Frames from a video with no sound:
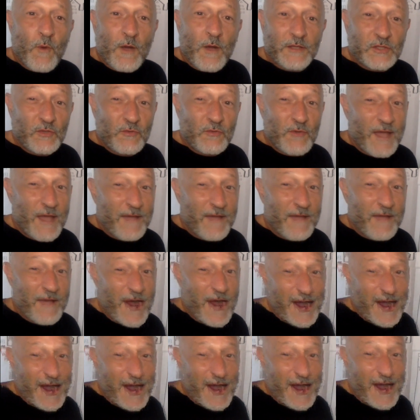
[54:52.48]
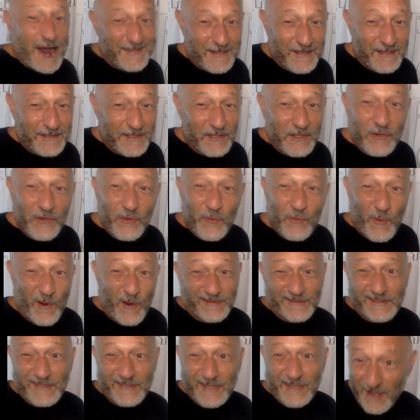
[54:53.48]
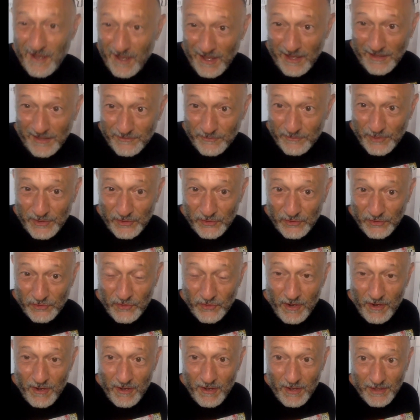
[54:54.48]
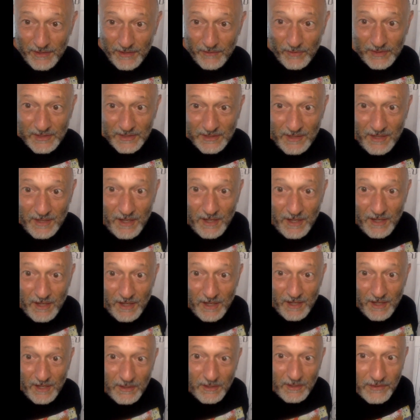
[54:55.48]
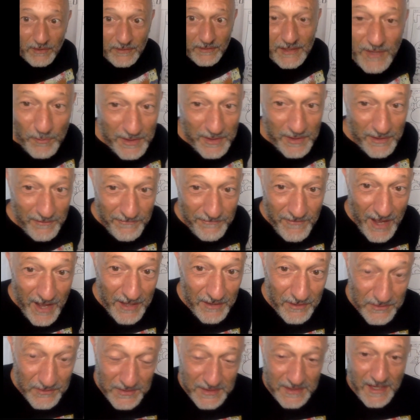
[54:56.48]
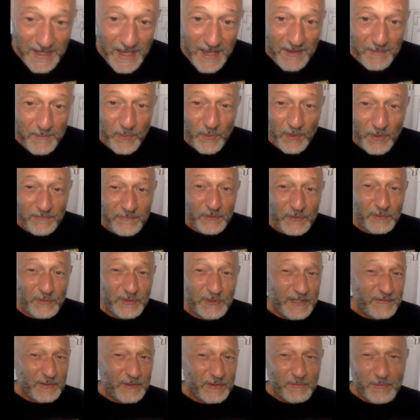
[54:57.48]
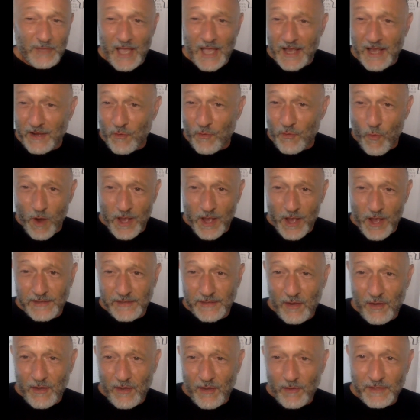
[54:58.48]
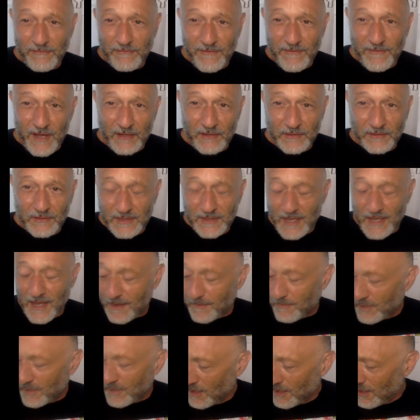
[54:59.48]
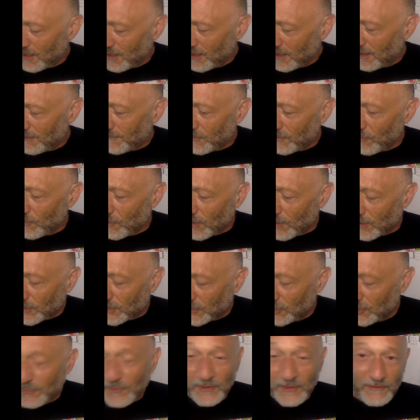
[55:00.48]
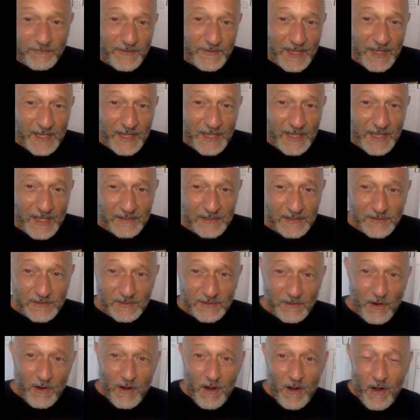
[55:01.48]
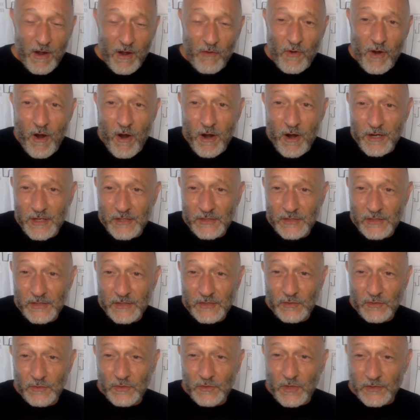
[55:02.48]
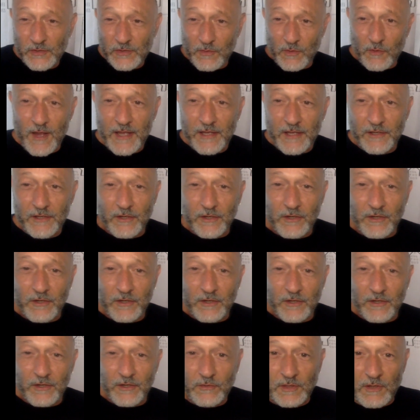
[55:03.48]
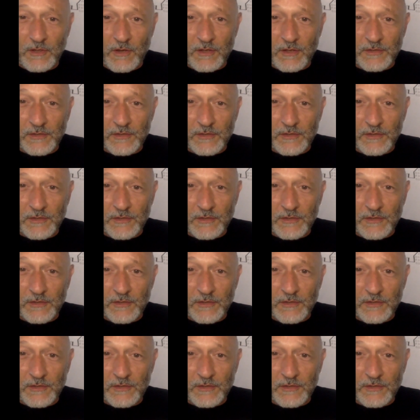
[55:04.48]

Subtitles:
Once you have that done, you are done with your drawing. Once it's colored, that would be the final step. Or if you leave it in black and white, that would be the final step. If you are a super advanced artist who's also a writer, you could